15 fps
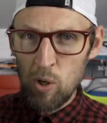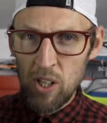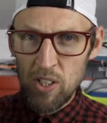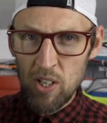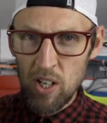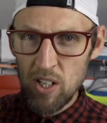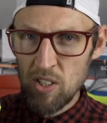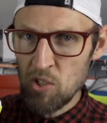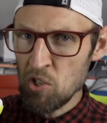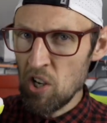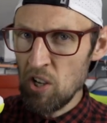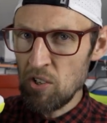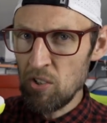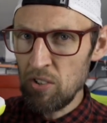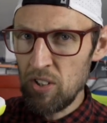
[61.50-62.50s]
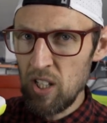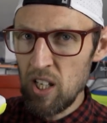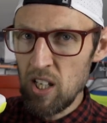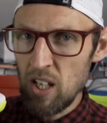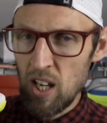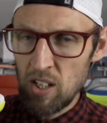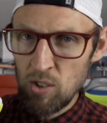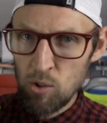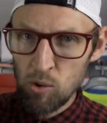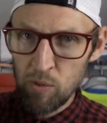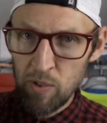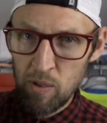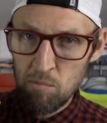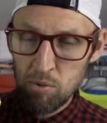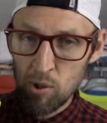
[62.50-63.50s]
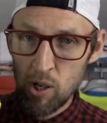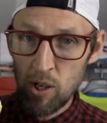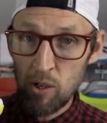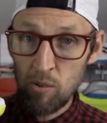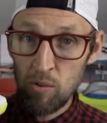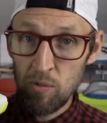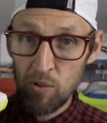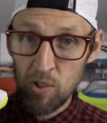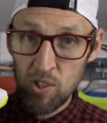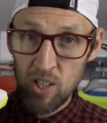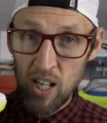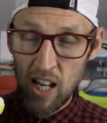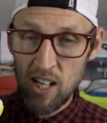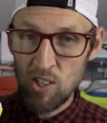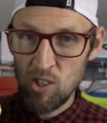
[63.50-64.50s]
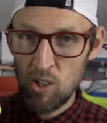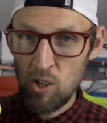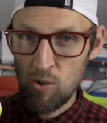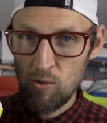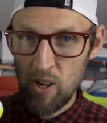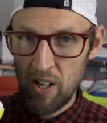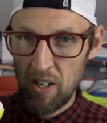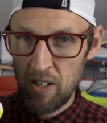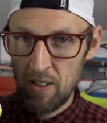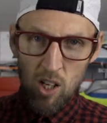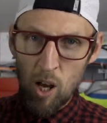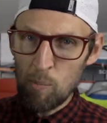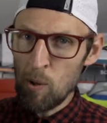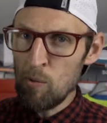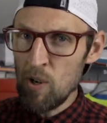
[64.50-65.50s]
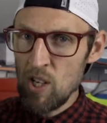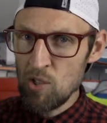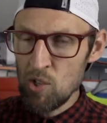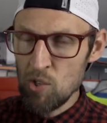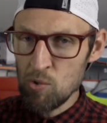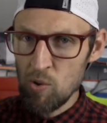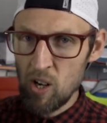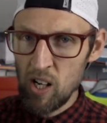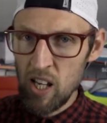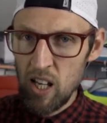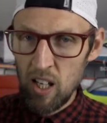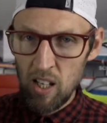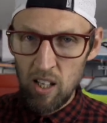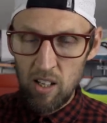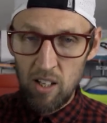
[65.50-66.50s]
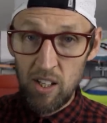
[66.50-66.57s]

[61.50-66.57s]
why did I decide on the Endorphin Pro for today's long run? Couple of reasons really.